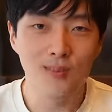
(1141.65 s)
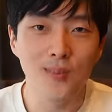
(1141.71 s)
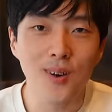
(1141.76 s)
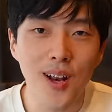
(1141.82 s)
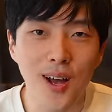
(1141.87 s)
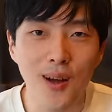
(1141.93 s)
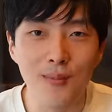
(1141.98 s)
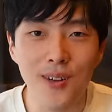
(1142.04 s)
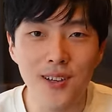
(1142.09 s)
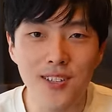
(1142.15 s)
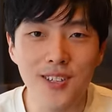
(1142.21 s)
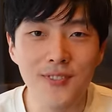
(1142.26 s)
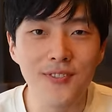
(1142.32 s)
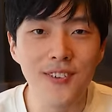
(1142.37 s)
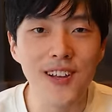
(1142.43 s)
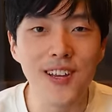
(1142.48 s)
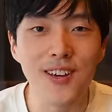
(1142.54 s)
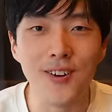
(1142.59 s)
but I'm actually
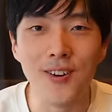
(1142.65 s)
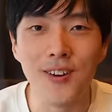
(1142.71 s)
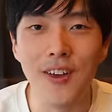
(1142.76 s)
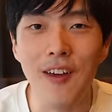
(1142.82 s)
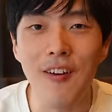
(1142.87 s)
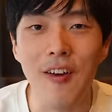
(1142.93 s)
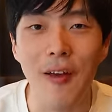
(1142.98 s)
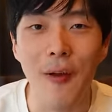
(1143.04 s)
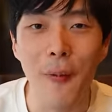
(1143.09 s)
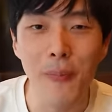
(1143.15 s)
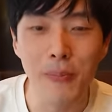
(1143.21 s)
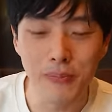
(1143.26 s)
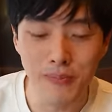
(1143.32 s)
feeling okay.